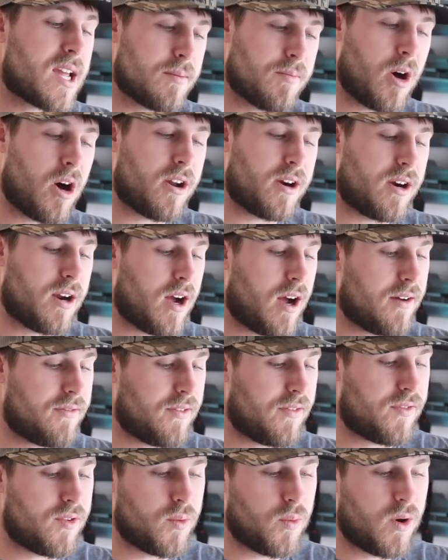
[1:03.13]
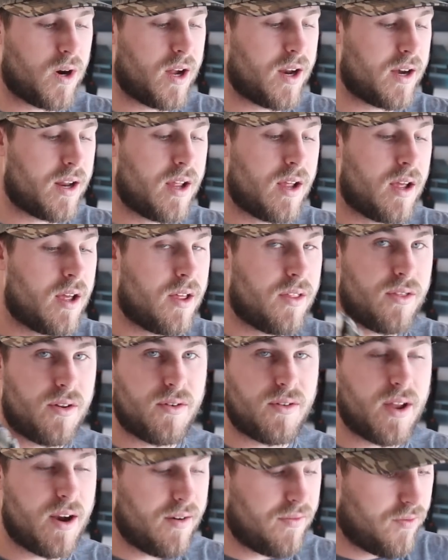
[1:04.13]
them on and off if you want.
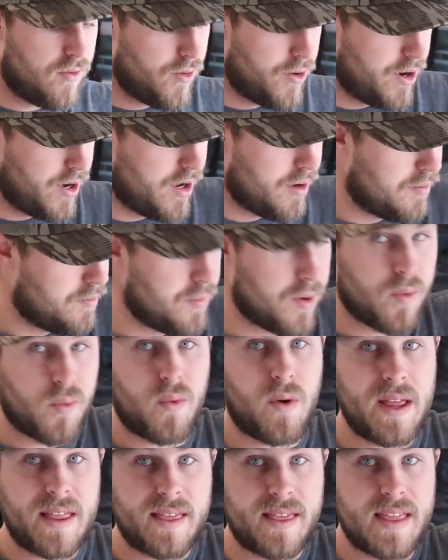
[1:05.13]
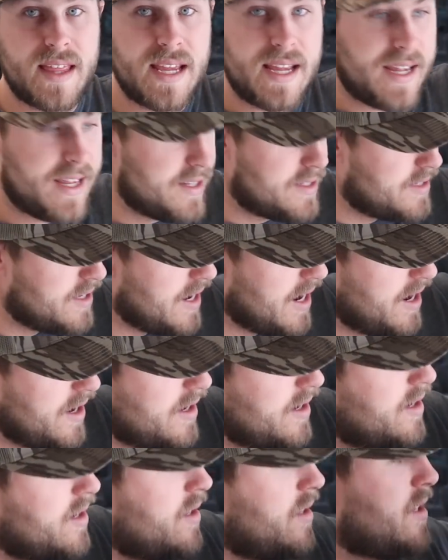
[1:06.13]
They're there for you. But with these
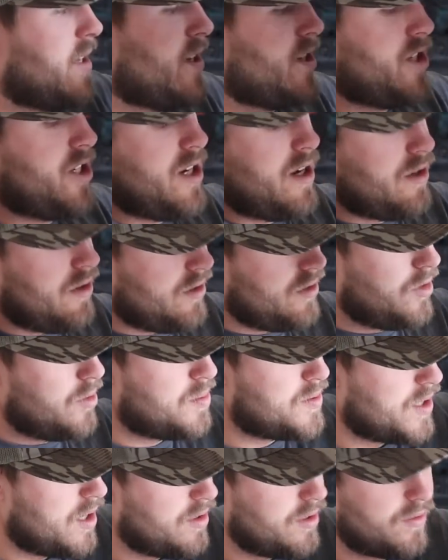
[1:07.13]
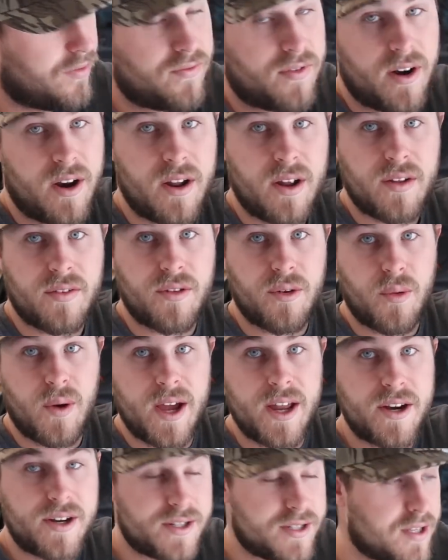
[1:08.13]
and the shell loops on the front of the
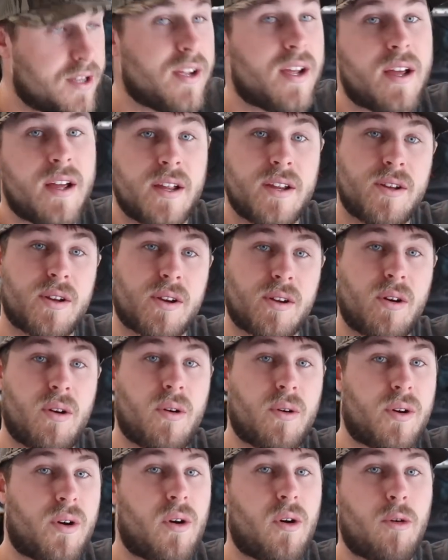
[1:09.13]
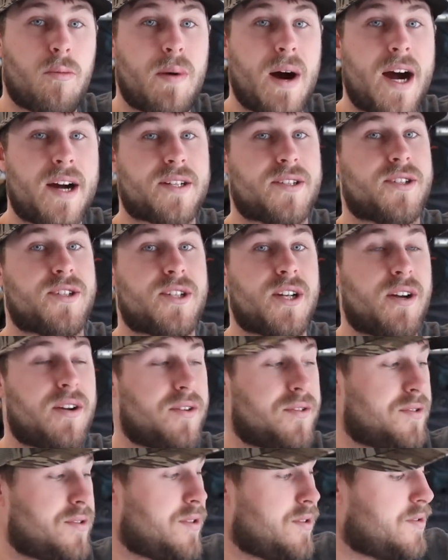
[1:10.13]
waders, you can hold a whole box of
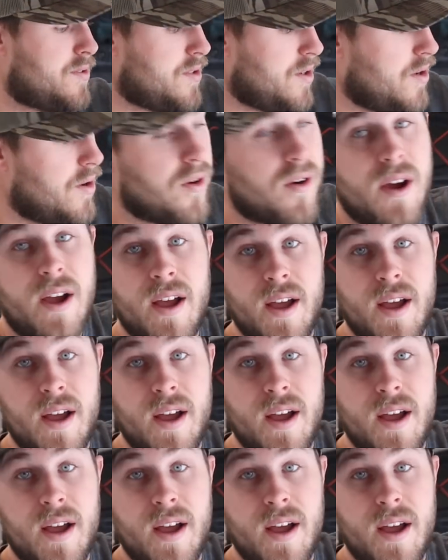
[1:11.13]
shells. So